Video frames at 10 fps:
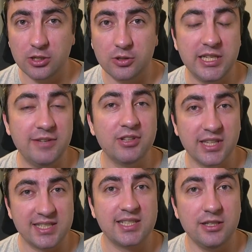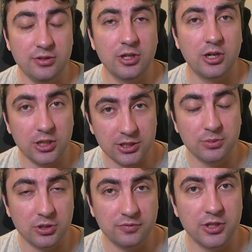and even less can do the harder
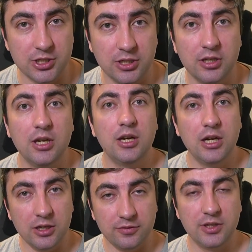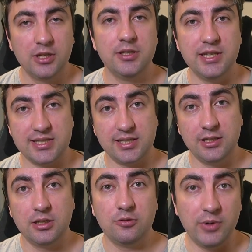mode version of this
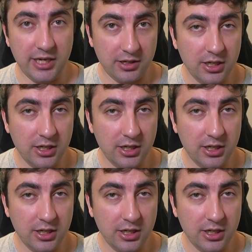raid.